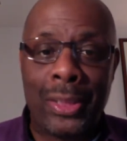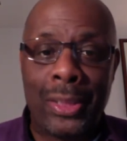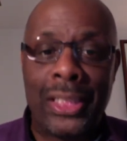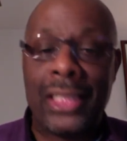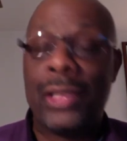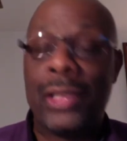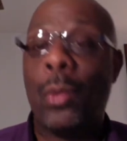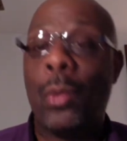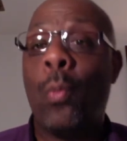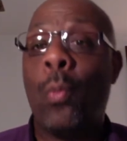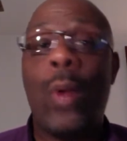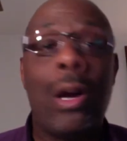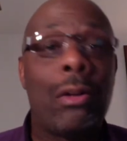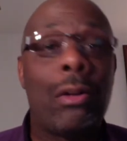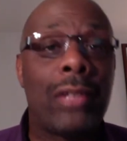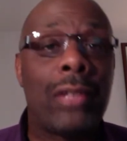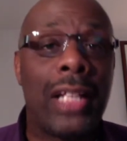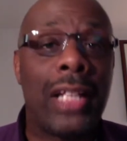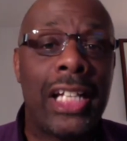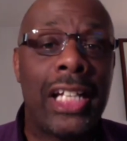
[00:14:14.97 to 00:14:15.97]
She's a
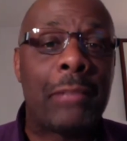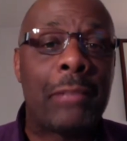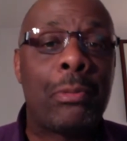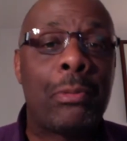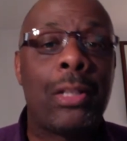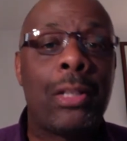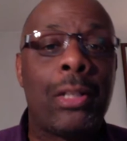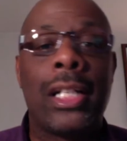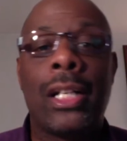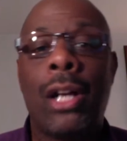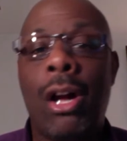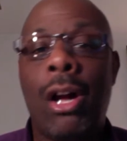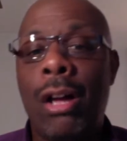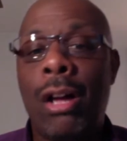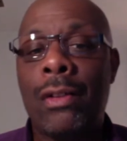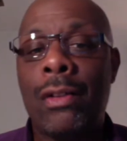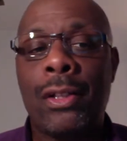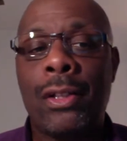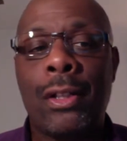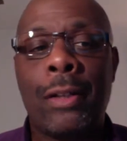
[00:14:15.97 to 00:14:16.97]
wealth expert and an
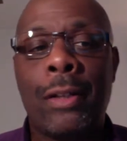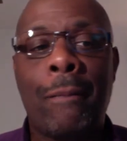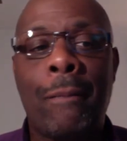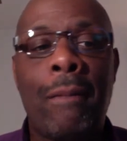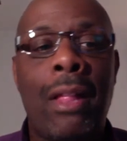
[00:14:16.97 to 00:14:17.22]
author.